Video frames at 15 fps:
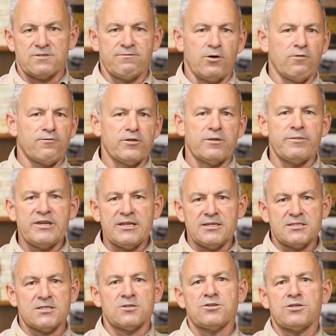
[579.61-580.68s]
Vote for the
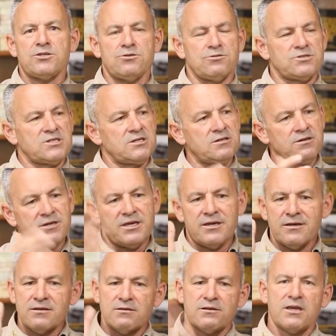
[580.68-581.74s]
medicinal use. And
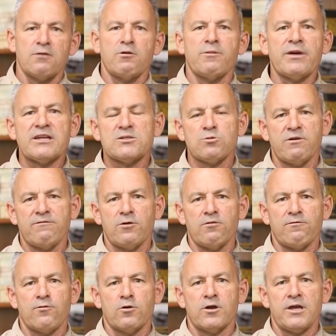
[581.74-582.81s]
we might as well
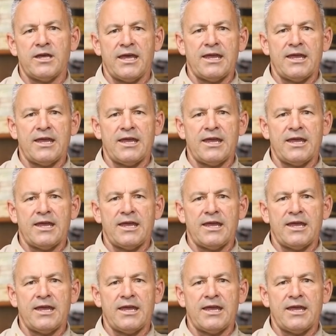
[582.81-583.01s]
vote for it,